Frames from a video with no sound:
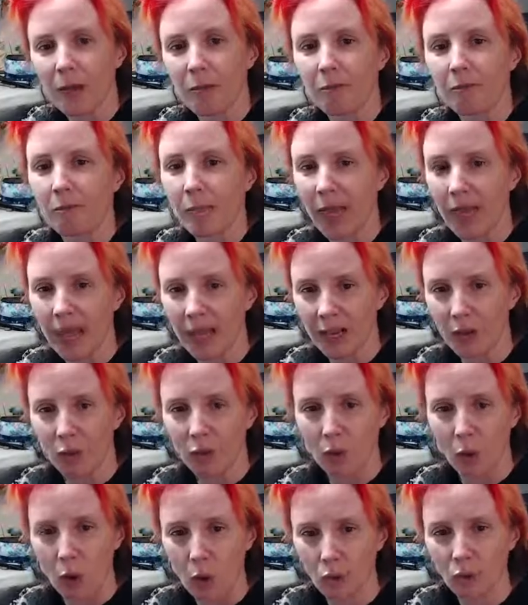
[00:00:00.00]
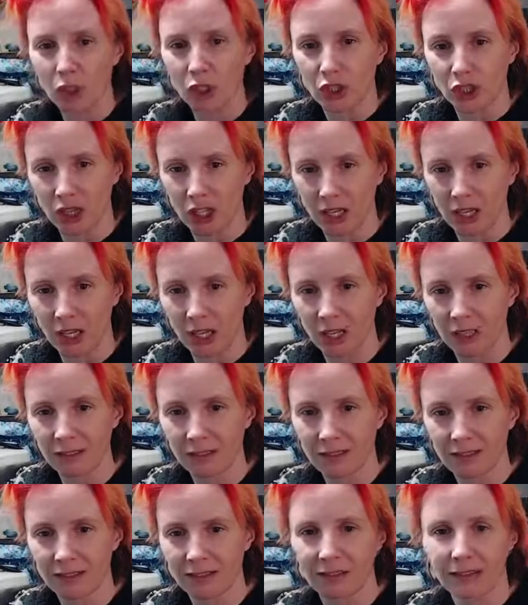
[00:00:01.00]
Macaroni
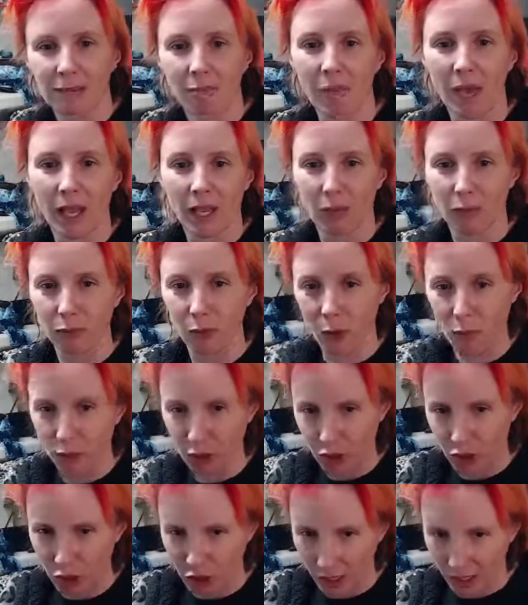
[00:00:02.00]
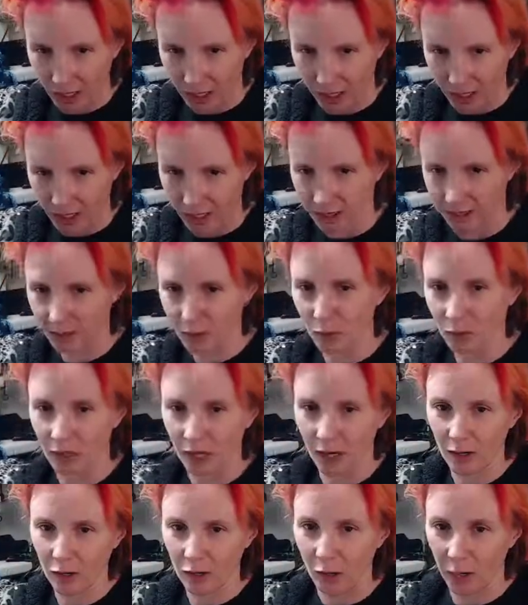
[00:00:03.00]
chickens. Macaroni chickens. We're
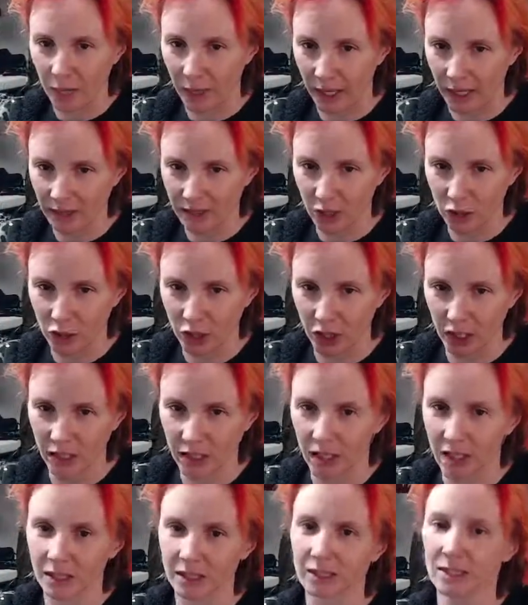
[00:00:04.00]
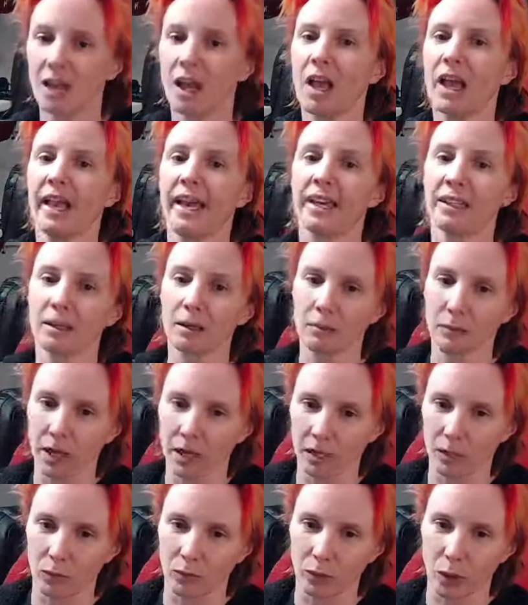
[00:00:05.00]
not gonna paint the chickens and the
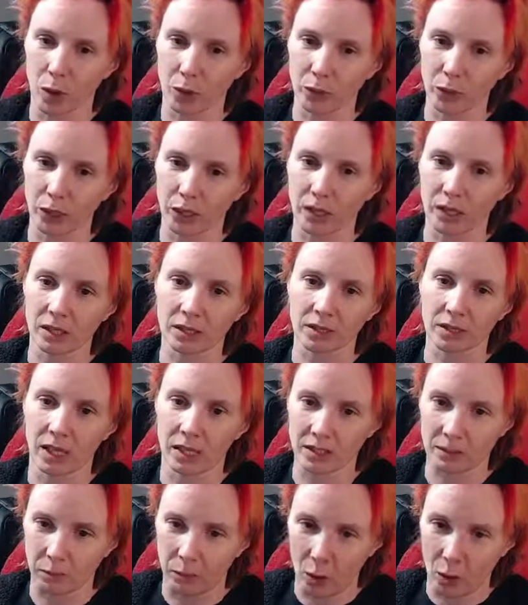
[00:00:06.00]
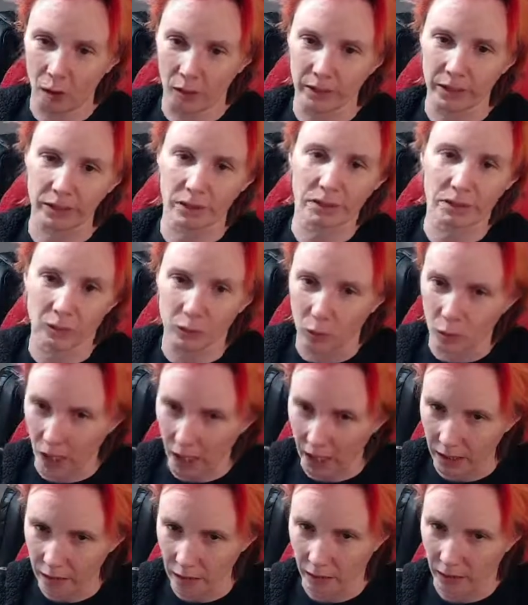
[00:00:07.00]
macaroni because that's boring. There's no
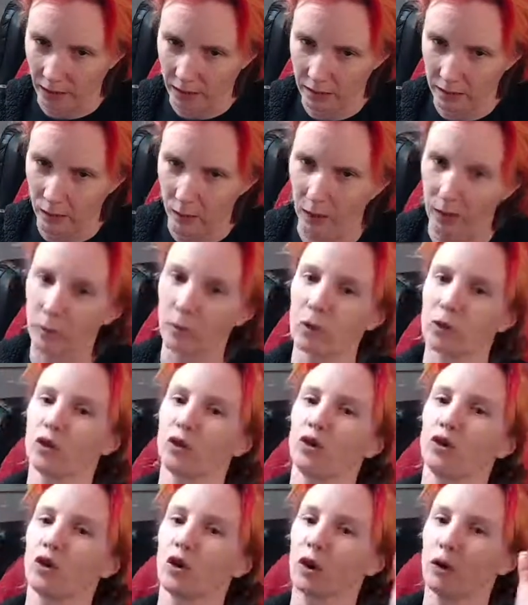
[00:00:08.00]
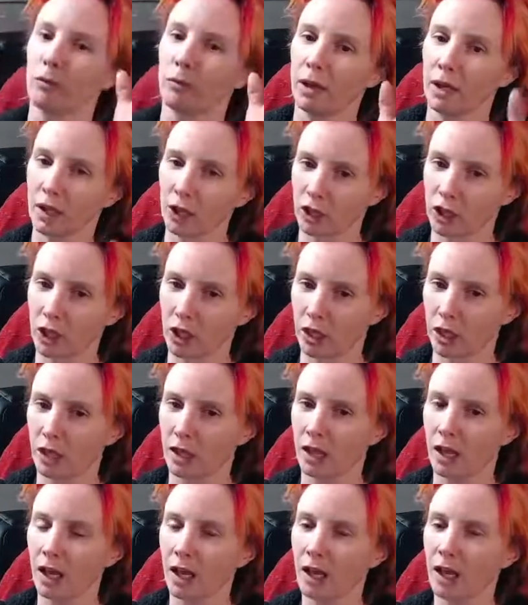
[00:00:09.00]
contrast to it. We're just gonna make a
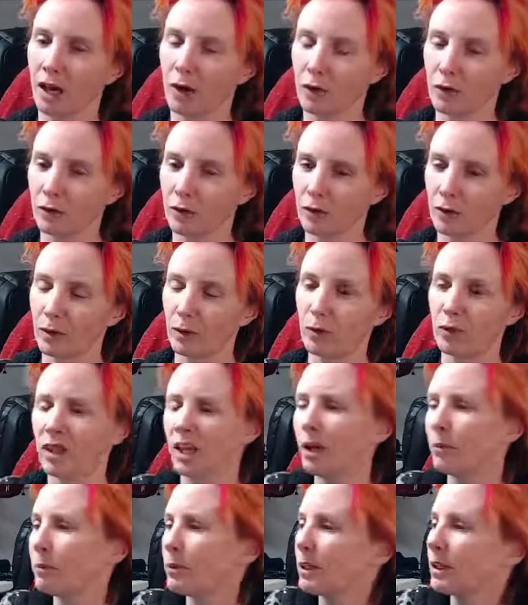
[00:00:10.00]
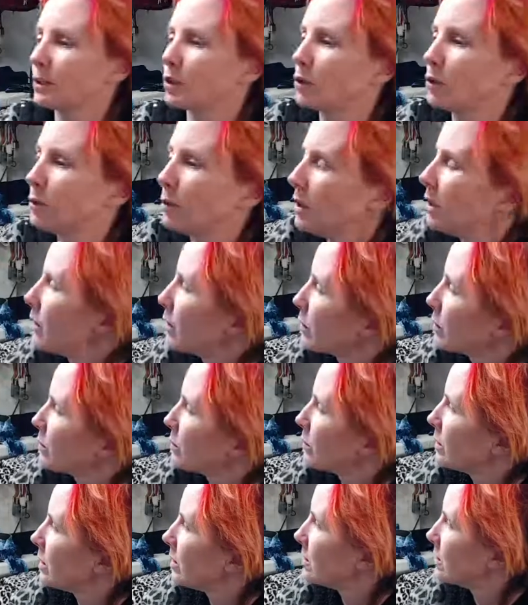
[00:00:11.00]
chicken out of. Would that be a 2D or a
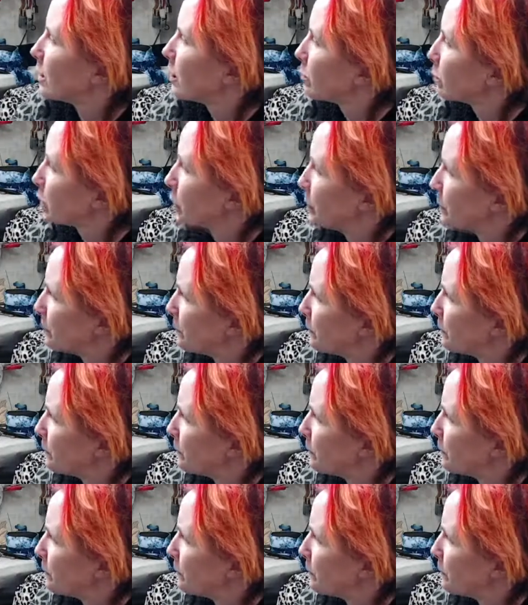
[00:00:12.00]
3D sculpture?